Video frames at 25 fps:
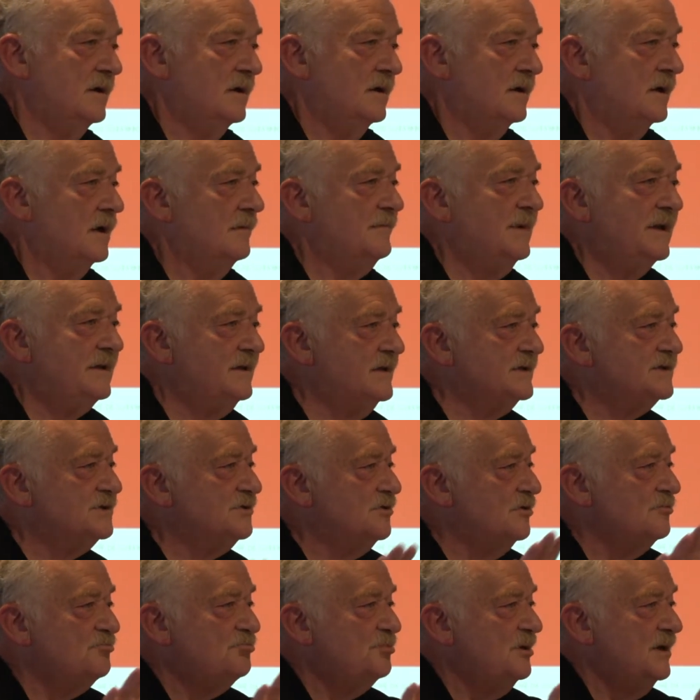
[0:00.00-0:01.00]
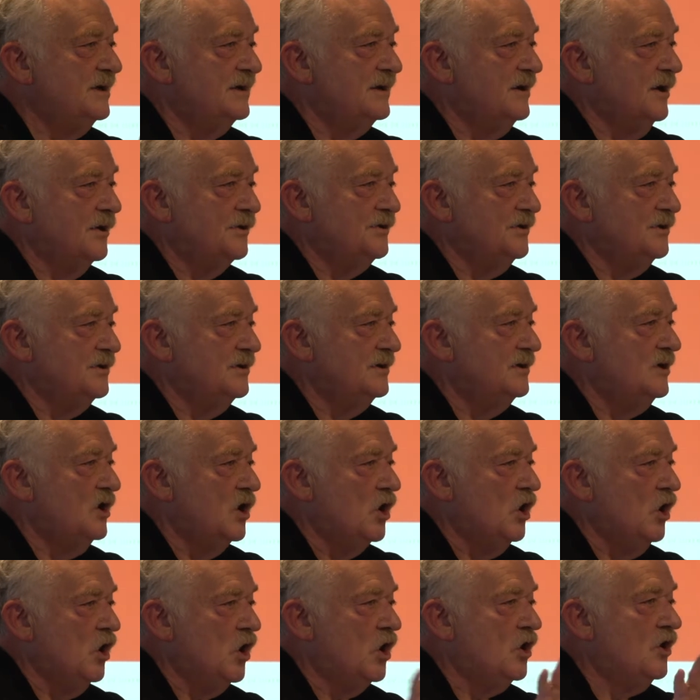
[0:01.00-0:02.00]
I mean, this could be
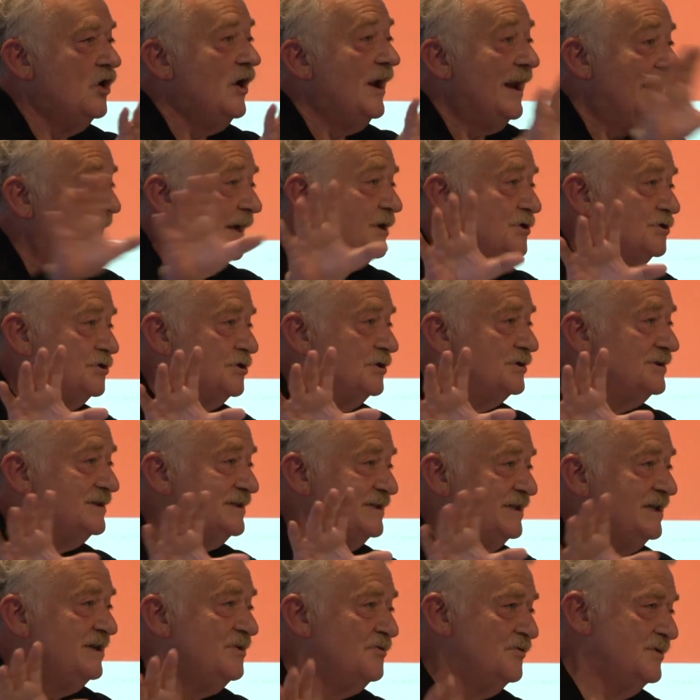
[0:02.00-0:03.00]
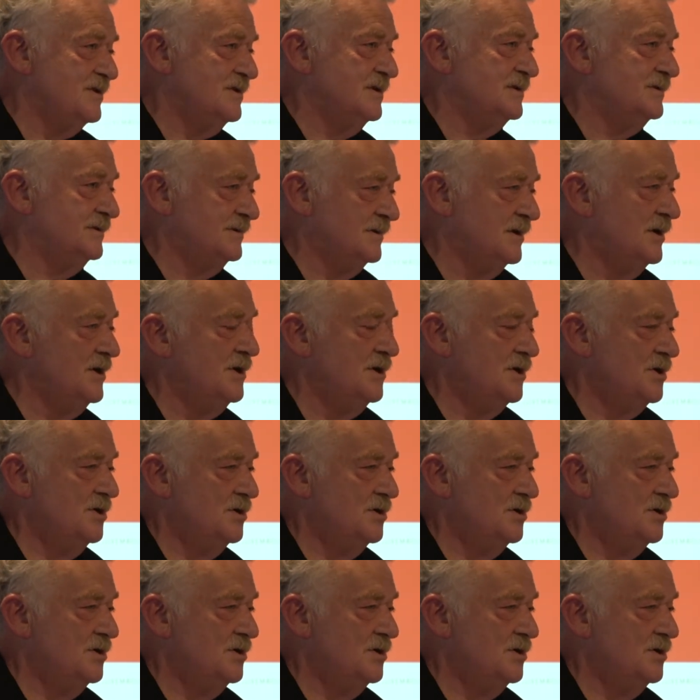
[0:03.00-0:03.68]
another long lecture series